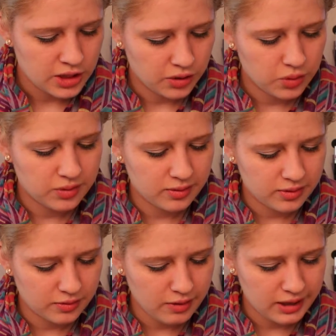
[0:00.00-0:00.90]
Uses
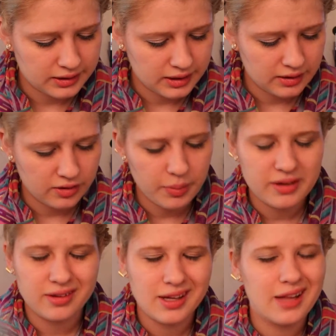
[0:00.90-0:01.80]
directed. So
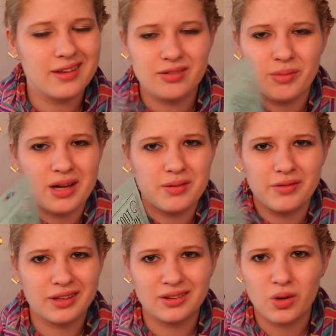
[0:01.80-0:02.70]
basically, this reminds me of
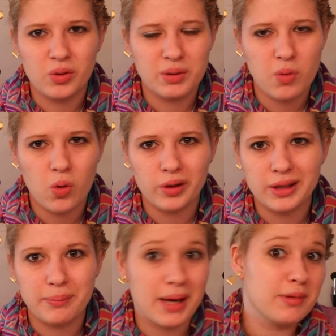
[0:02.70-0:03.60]
like the Tony
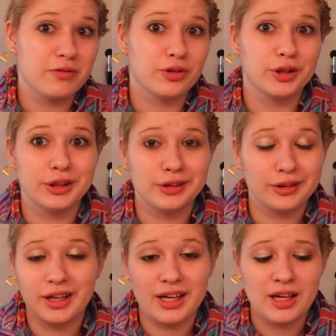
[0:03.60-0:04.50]
Moly baby foot
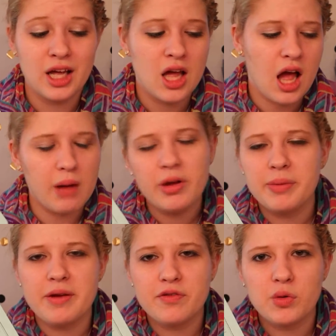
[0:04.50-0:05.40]
thing. I bought
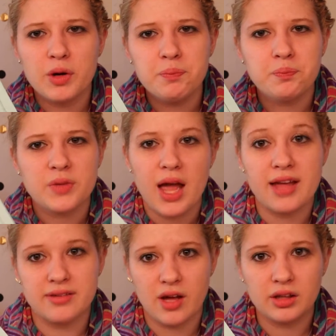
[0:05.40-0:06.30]
the baby foot one.
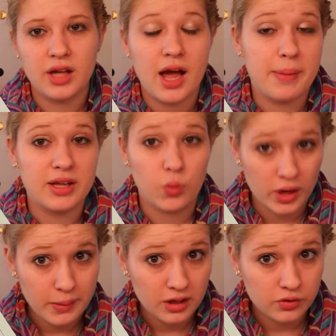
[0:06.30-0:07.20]
It sucked. I paid
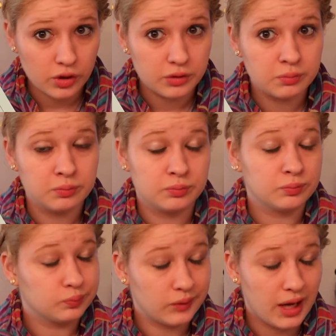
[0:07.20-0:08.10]
20 bucks for it.
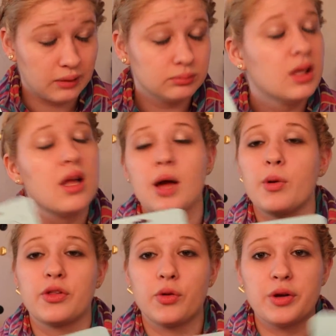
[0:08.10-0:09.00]
Yeah. I
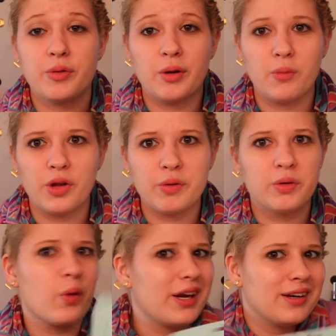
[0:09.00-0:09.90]
bought the Tony Moly
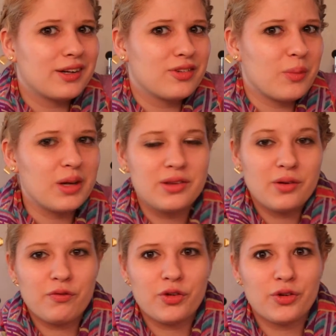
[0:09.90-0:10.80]
one, waited an extra month
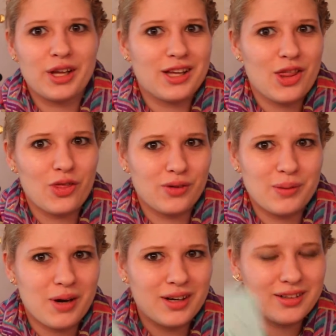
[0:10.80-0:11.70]
for like
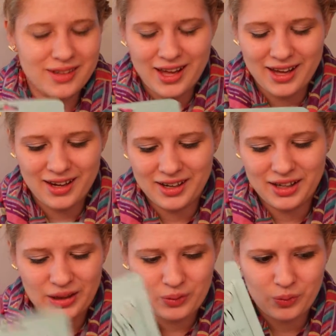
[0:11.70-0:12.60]
$3, and
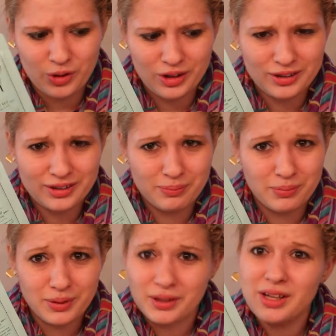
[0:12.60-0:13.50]
it worked
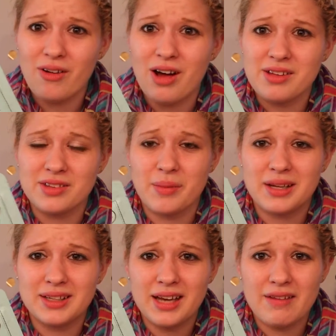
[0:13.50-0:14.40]
pretty awesome. I
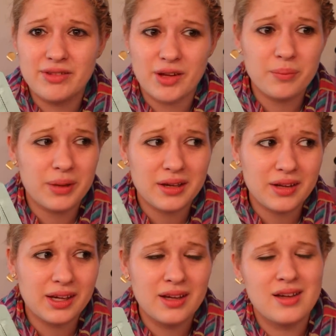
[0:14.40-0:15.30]
did have some
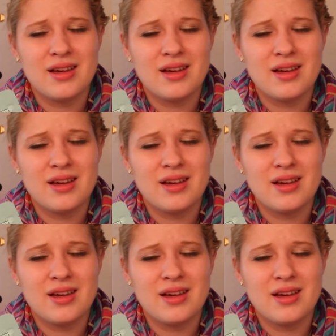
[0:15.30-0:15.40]
peeling,